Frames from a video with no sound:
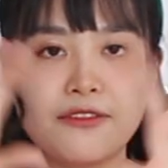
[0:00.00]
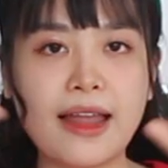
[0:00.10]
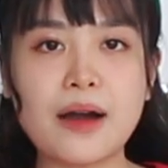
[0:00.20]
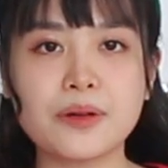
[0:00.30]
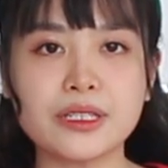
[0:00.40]

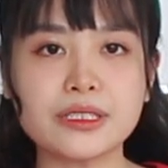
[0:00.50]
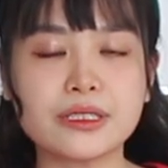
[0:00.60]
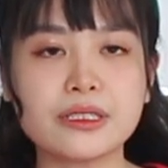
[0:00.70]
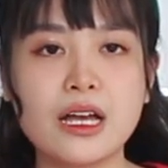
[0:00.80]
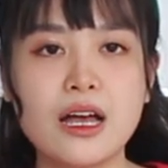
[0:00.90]
flowers
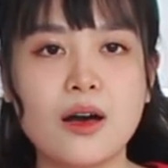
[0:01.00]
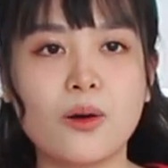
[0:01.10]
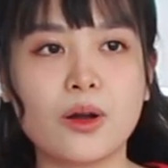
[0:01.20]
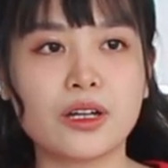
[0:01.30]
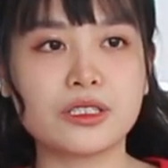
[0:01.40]

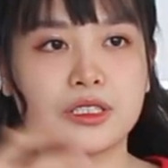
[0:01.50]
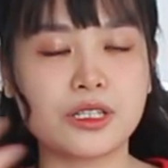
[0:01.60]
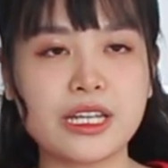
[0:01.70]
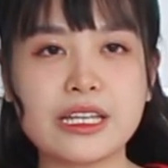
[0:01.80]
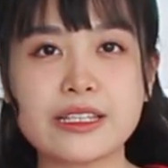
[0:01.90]
or
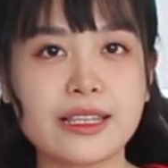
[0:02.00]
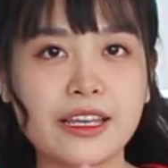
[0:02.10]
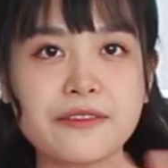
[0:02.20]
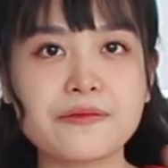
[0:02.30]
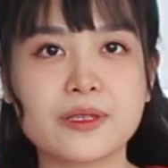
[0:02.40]
trees
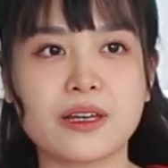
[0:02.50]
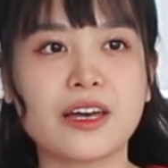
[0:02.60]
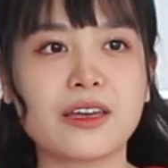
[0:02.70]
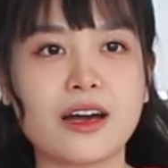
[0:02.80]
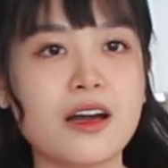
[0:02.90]
leaves.
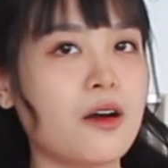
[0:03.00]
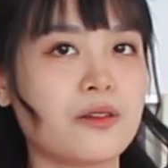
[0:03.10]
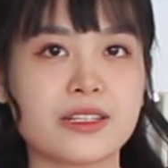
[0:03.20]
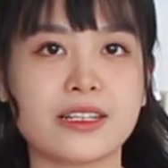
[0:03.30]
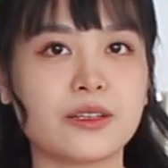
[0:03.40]
I
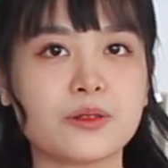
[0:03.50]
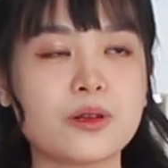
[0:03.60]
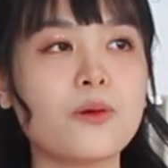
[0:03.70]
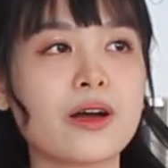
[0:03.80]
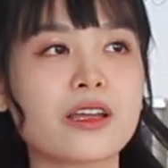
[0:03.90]
honestly don't
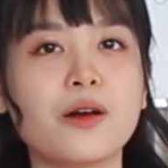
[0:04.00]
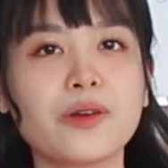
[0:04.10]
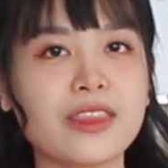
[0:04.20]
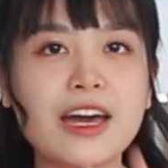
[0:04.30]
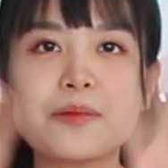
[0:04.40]
know what go
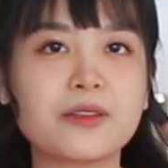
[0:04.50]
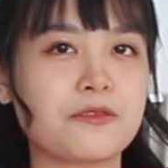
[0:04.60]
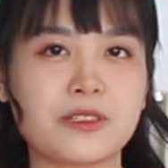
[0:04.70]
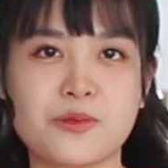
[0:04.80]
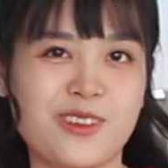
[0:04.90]
in there. I
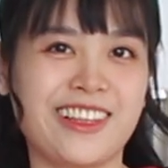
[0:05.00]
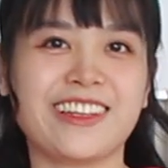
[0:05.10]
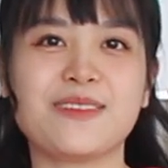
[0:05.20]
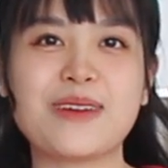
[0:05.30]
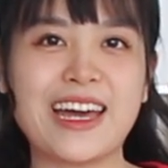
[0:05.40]
mean, it's
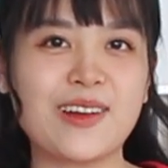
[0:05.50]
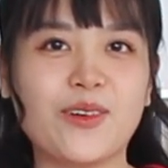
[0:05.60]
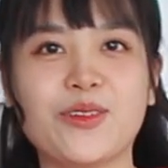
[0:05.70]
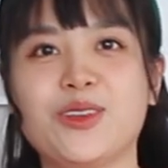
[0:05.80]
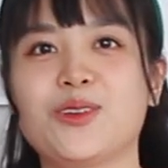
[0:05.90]
really depend
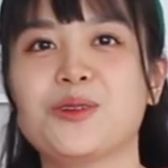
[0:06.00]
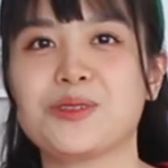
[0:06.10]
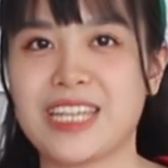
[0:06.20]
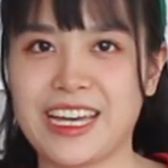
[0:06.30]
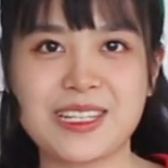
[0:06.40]
on
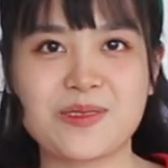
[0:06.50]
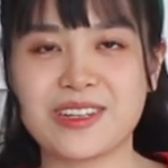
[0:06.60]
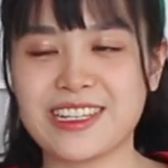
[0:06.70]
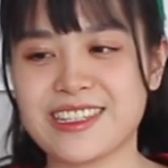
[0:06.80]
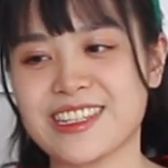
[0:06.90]
your taste,
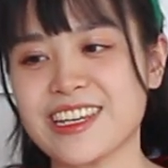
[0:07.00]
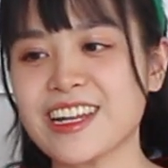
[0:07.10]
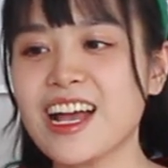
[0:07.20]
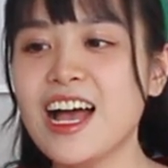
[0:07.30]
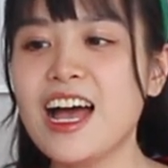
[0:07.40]
isn't it?
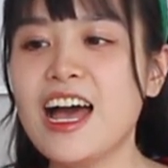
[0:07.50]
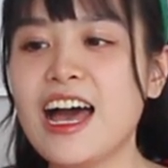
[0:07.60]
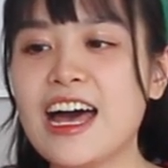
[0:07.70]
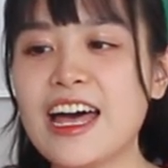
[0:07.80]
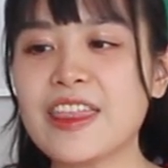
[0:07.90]

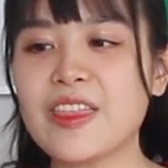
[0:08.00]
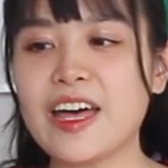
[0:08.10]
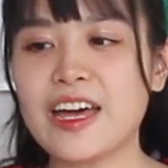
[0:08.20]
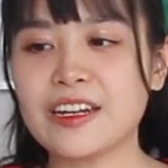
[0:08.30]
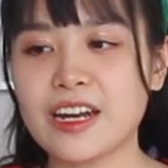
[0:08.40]
And
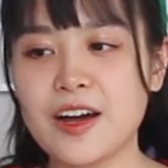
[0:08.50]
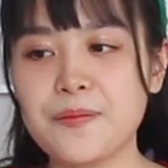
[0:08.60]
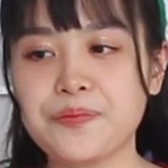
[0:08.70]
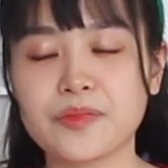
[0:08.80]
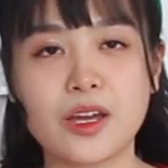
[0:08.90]
then
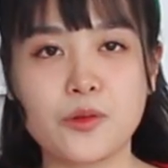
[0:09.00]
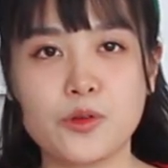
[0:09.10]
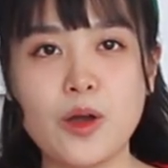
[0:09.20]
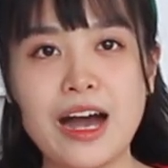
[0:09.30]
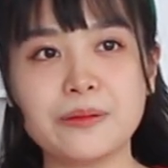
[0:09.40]

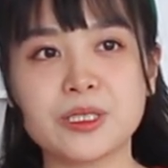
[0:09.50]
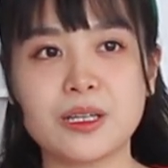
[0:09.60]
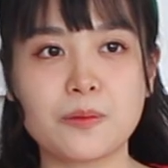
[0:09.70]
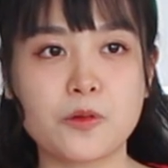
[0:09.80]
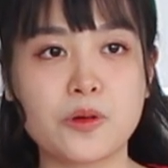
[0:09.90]
you have
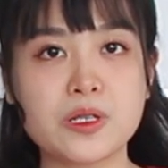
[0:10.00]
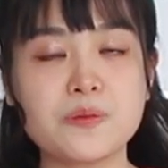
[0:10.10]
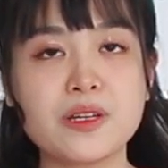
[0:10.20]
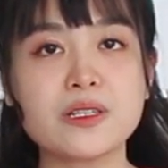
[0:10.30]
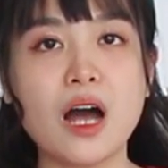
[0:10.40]
some
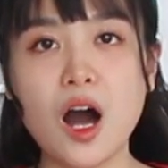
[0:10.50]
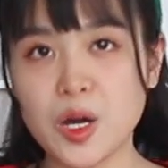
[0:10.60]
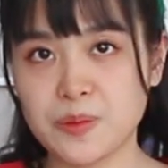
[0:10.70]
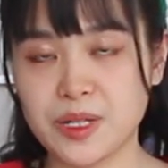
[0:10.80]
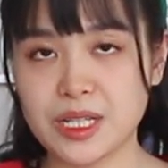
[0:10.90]
Christmas
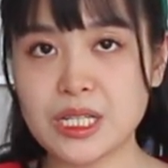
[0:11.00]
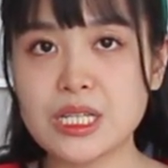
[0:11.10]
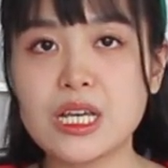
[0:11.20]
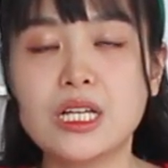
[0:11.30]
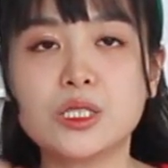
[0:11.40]

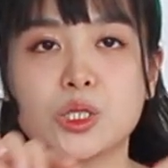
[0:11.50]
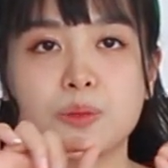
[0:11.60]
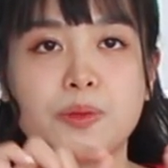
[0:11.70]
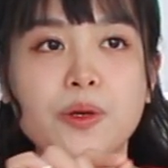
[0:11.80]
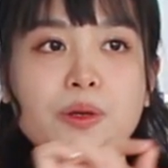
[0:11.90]
ornament
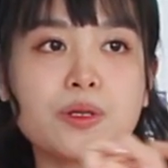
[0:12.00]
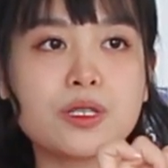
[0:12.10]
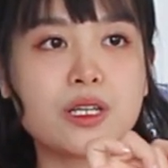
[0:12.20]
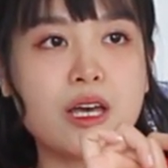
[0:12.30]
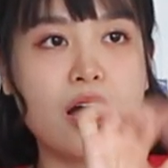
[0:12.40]
to put
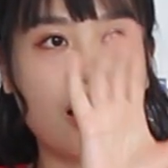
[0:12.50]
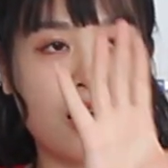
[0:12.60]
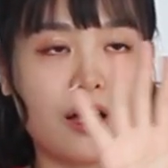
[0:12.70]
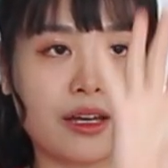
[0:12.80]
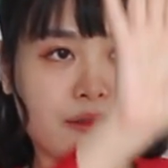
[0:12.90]

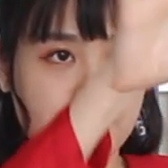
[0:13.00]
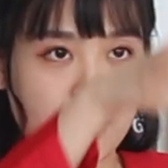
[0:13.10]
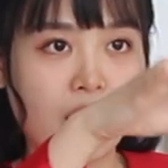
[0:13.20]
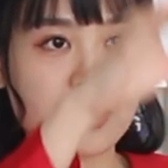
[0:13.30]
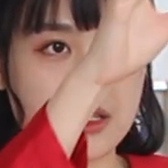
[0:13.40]

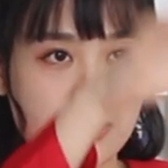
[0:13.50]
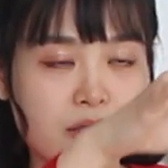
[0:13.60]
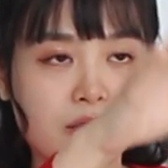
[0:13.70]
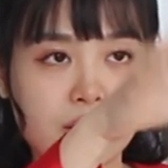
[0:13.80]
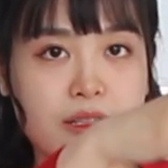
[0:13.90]

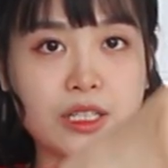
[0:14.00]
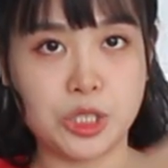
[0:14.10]
onto the